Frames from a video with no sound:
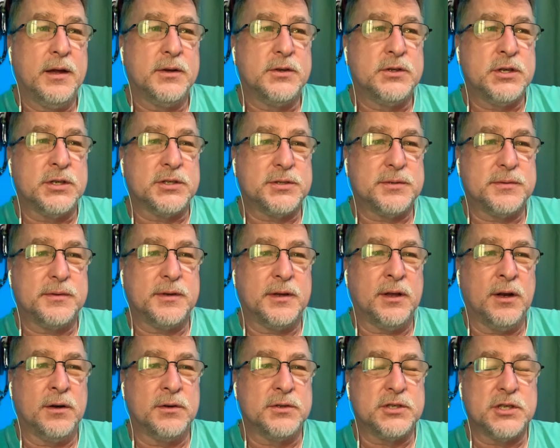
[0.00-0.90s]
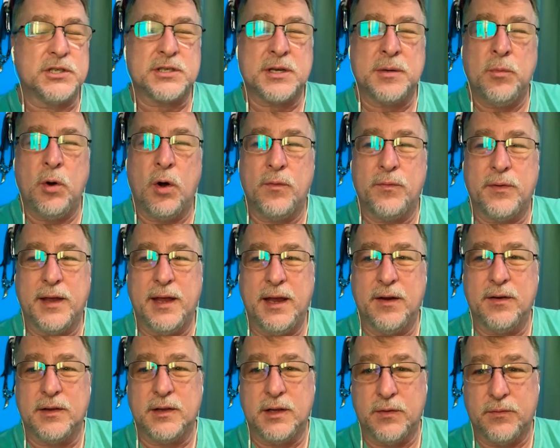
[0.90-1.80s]
just come over
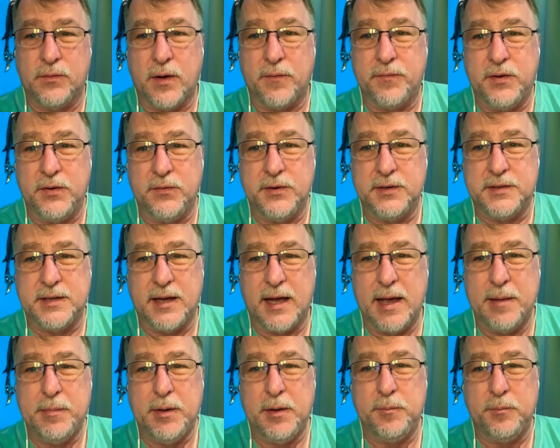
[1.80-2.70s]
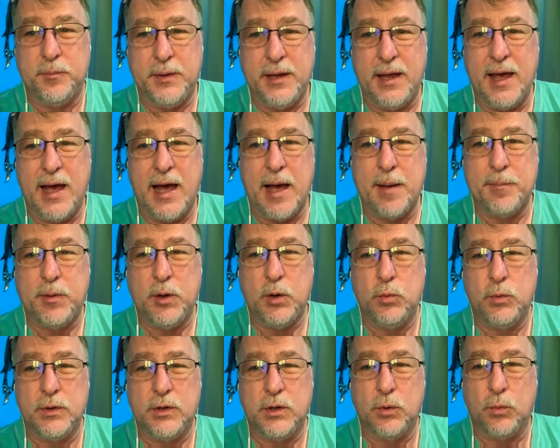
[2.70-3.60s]
here and live off your retirement and be happy
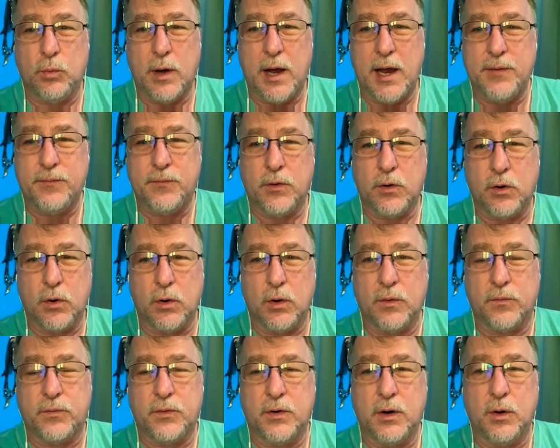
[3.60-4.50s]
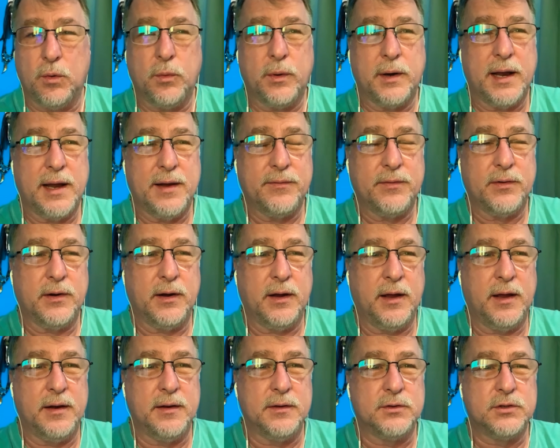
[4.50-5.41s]
with your wife or girlfriend or whatever,
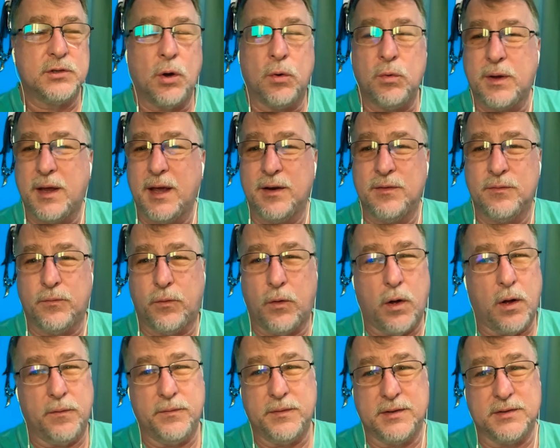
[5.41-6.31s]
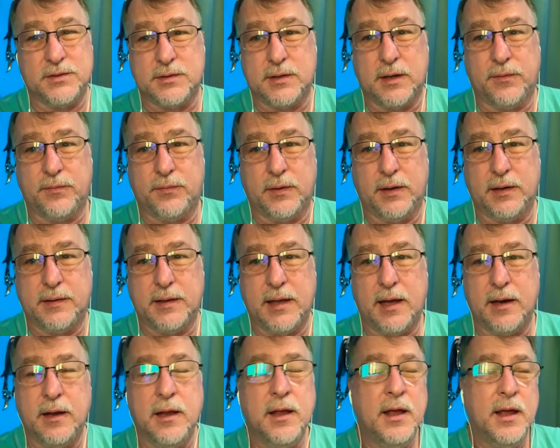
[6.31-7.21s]
and don't get involved in stuff like
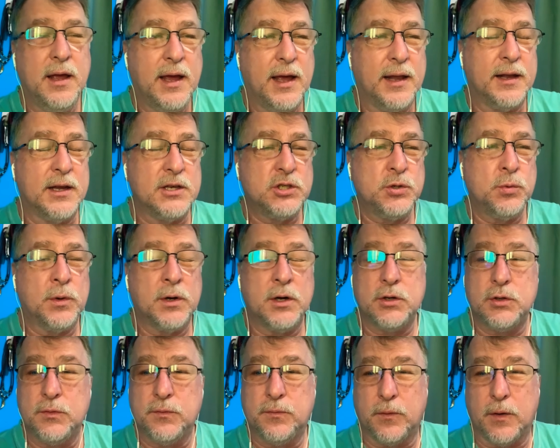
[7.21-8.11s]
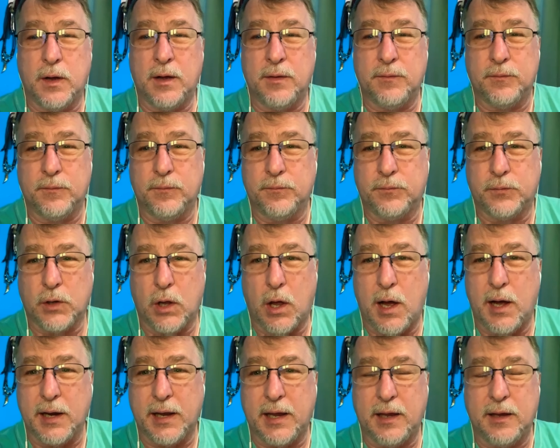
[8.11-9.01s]
that. Unless you want to do
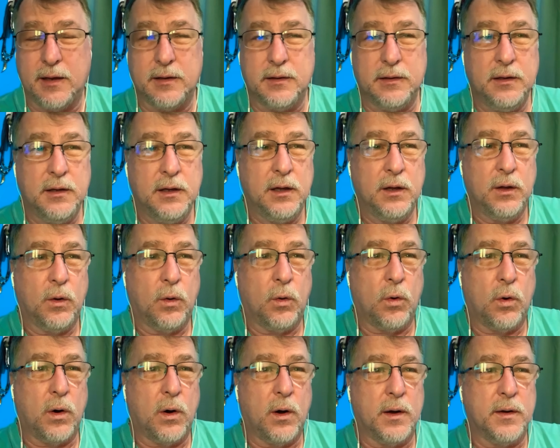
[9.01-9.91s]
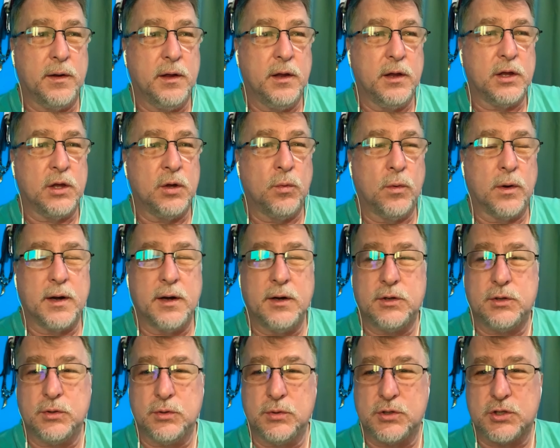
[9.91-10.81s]
vlogging or you want to
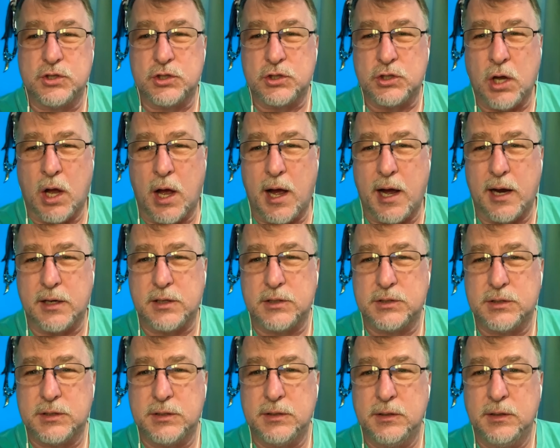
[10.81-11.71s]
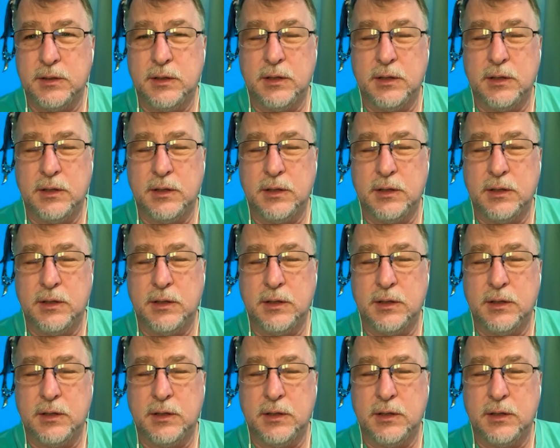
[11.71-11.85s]
do stocks,